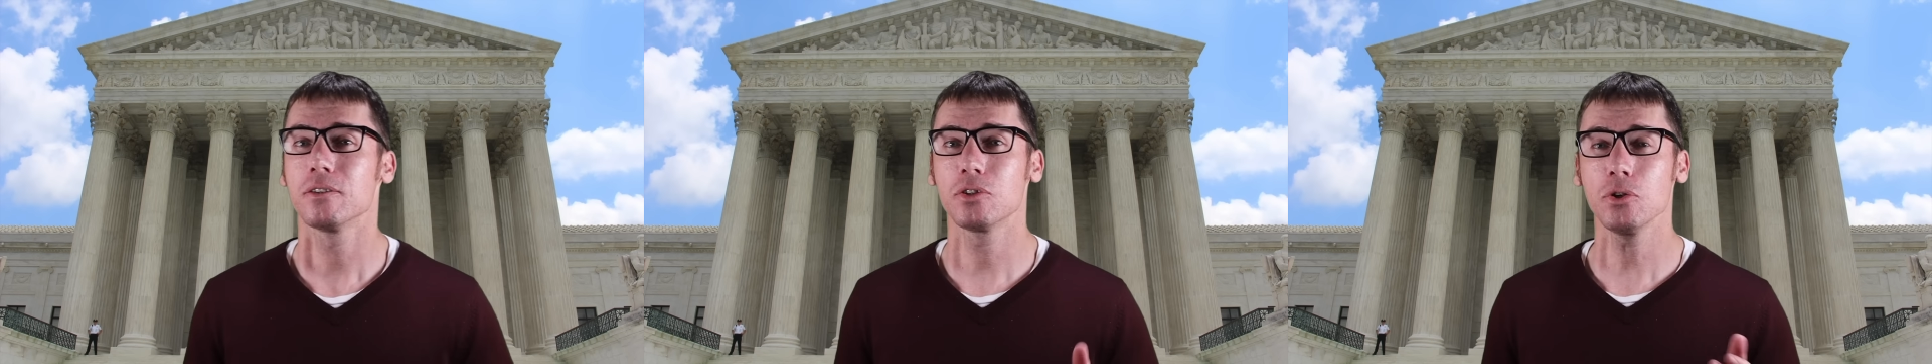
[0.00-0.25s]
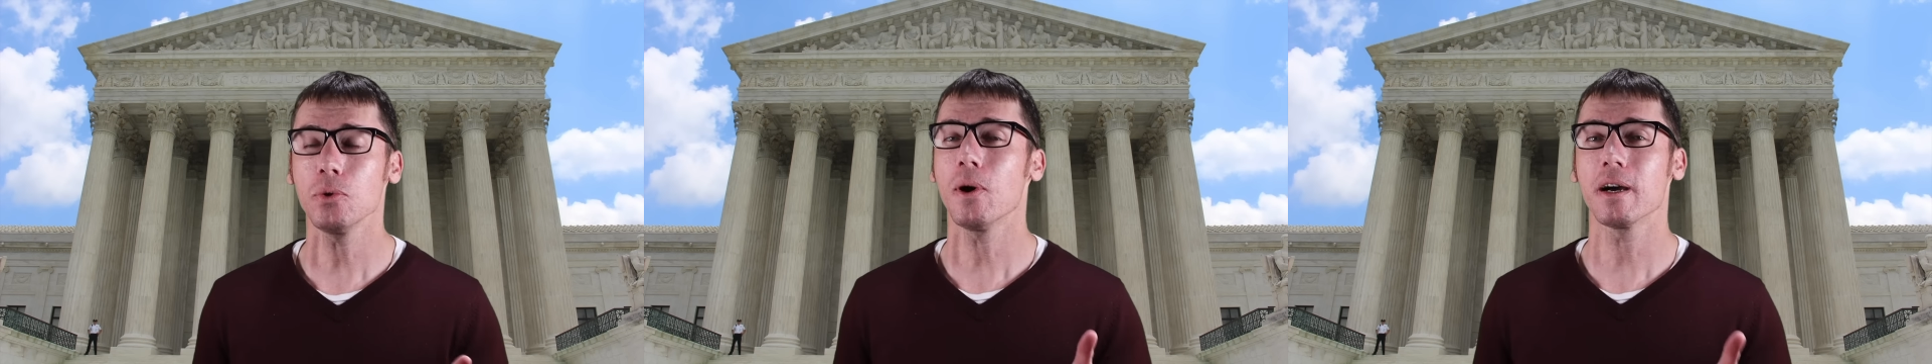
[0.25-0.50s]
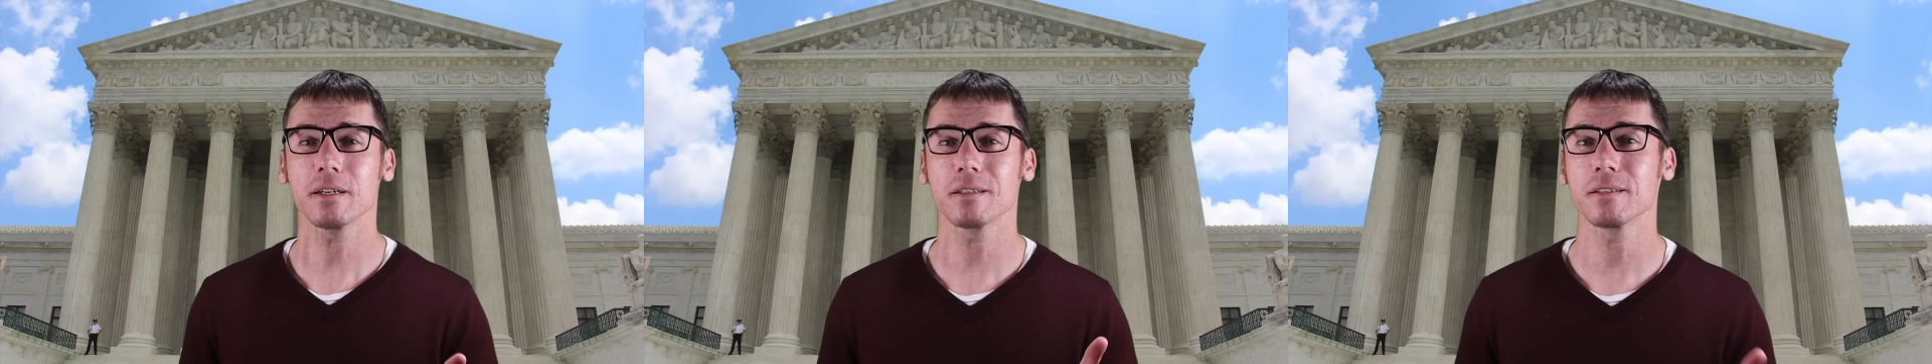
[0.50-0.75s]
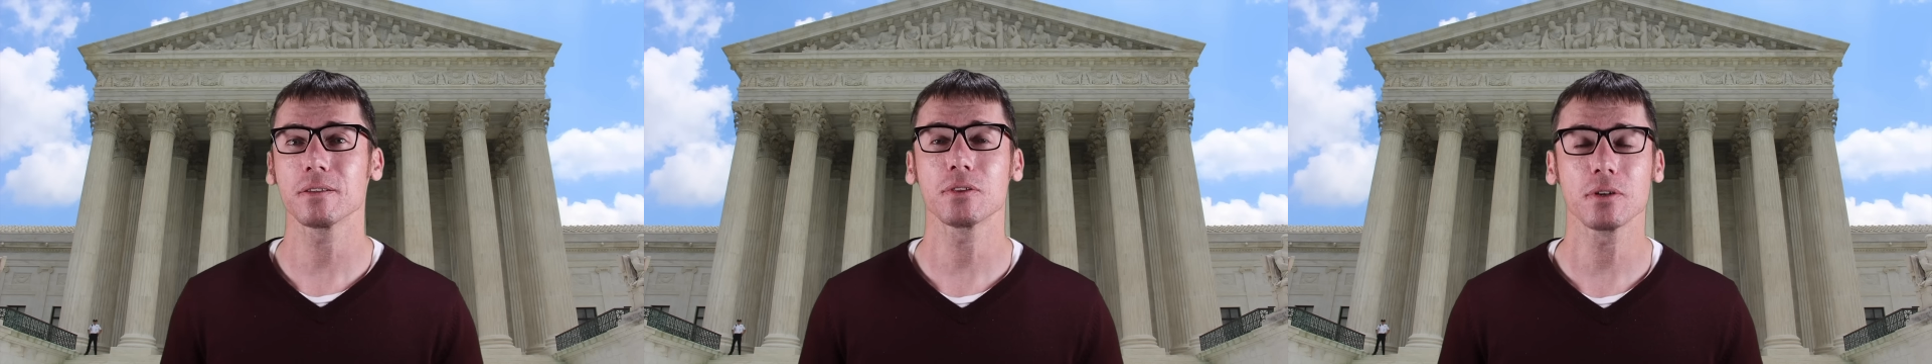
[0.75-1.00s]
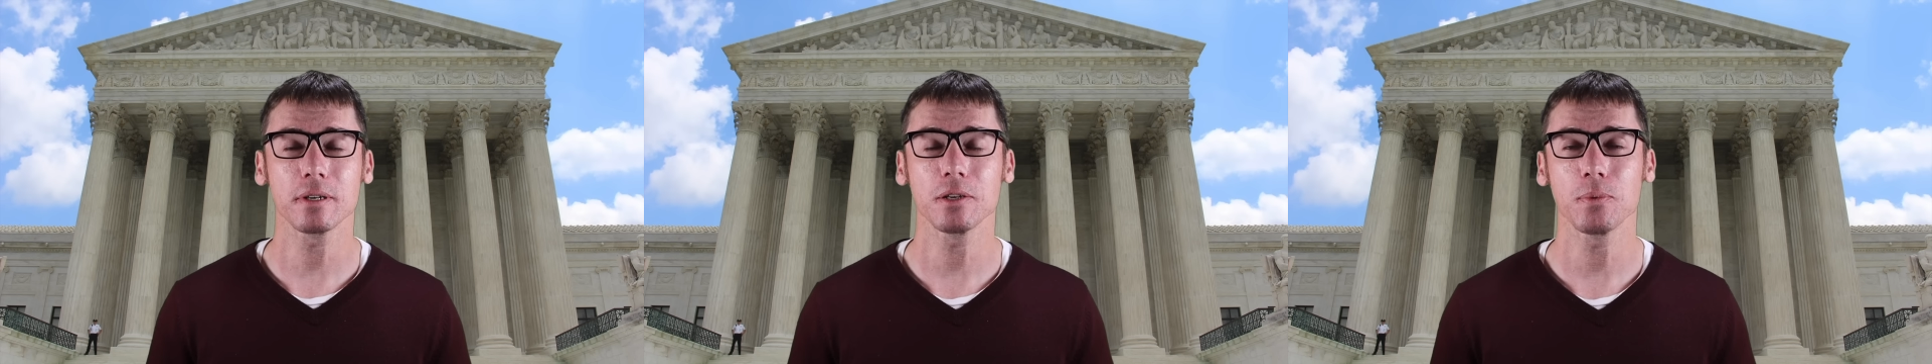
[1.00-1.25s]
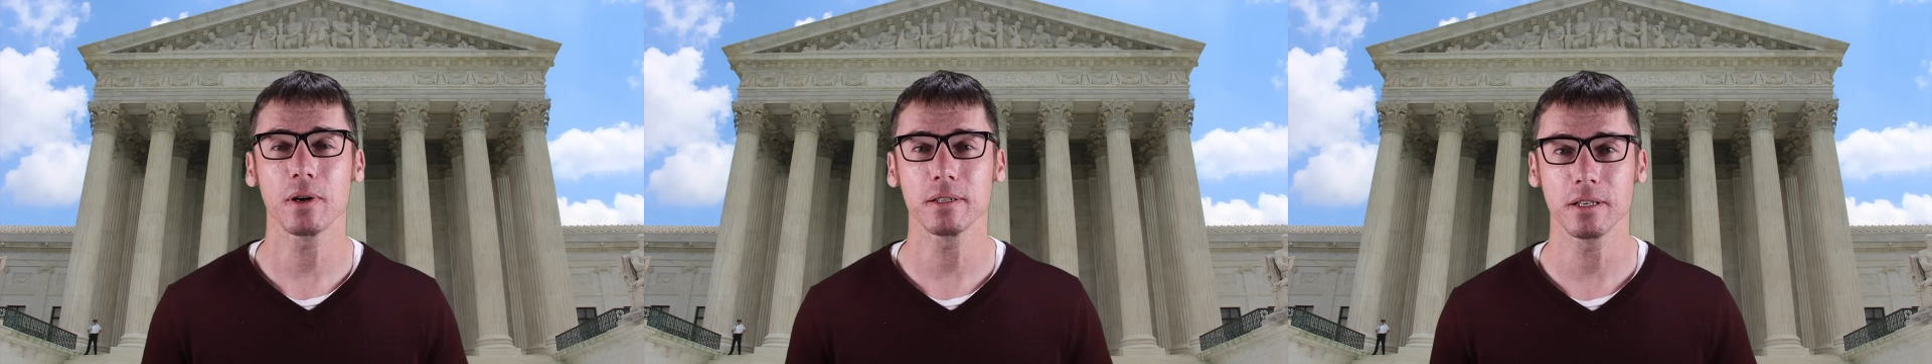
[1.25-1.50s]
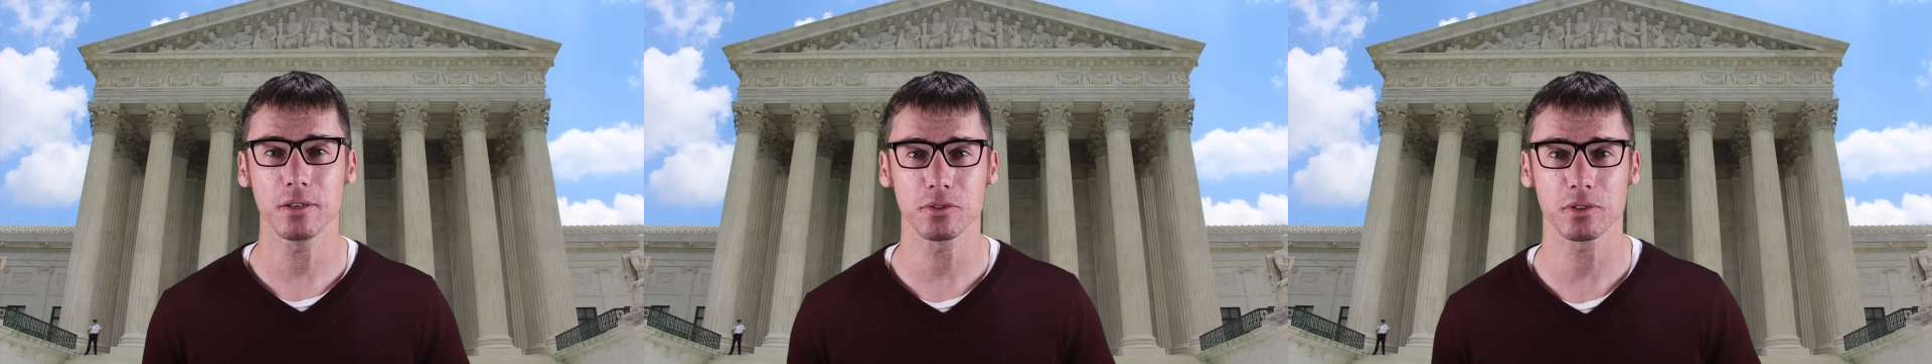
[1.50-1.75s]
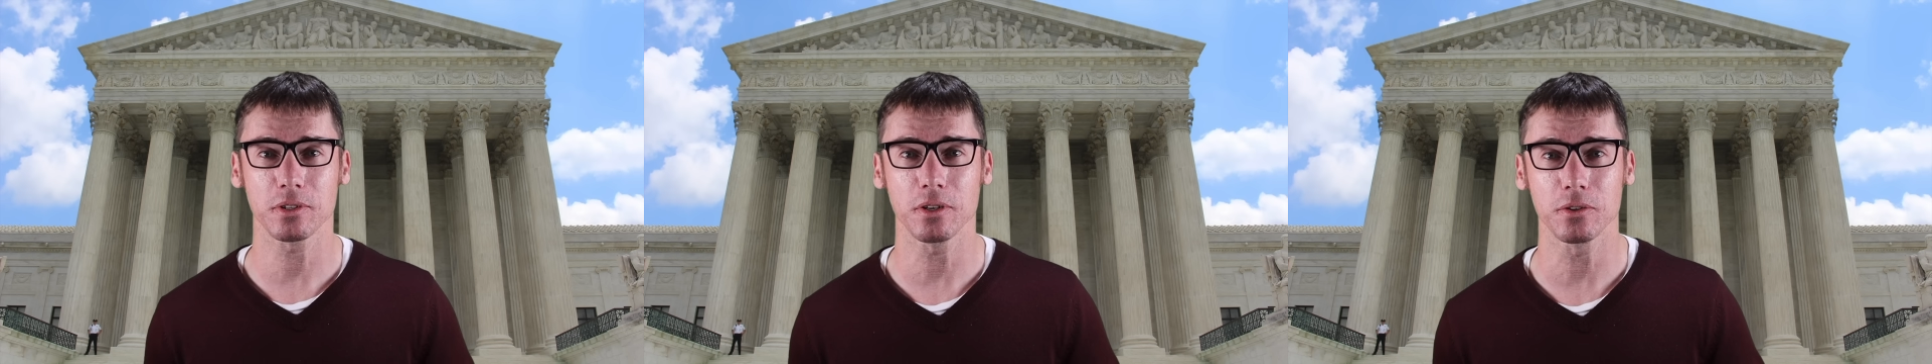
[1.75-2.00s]
two hundred thirty-one
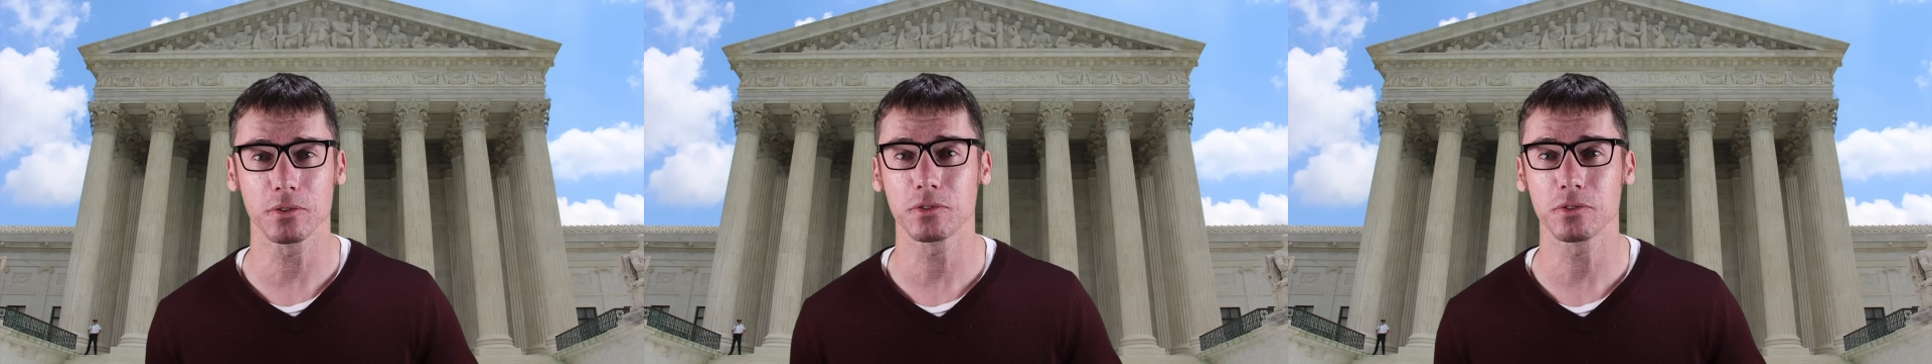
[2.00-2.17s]
years ago,